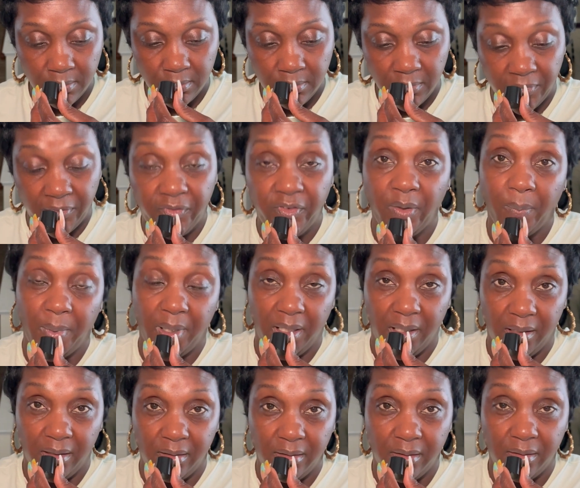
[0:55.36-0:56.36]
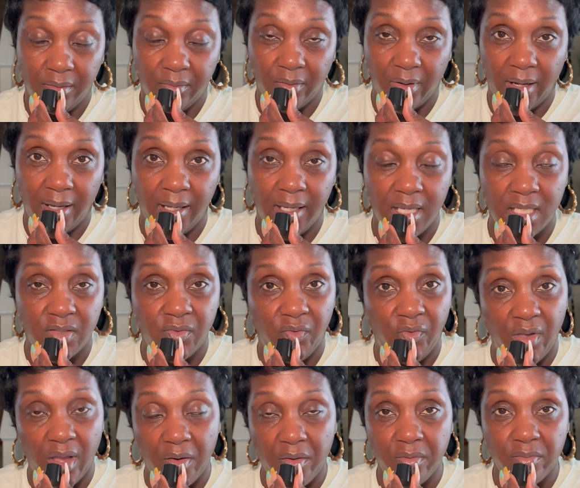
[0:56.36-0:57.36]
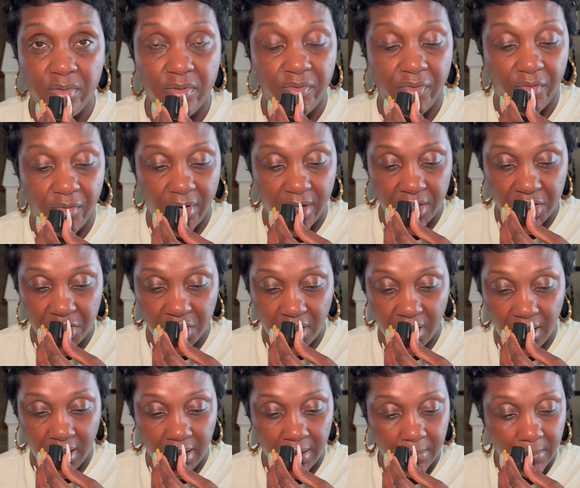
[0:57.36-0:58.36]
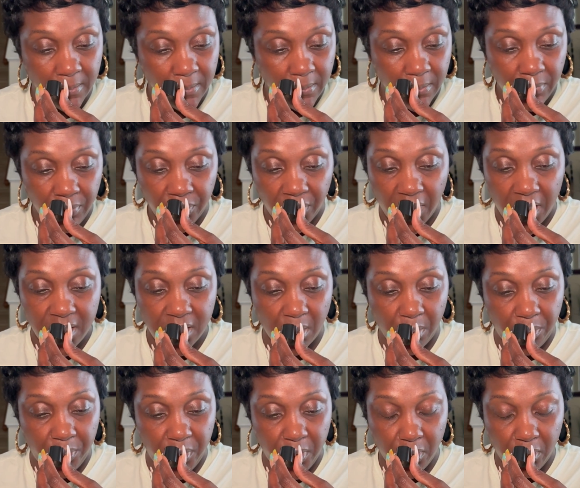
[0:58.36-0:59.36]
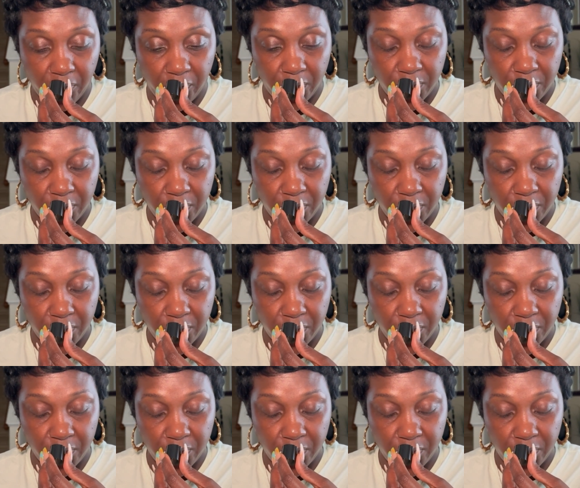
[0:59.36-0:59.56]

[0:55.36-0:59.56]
feminine, right? It's very refreshing. It's a beautiful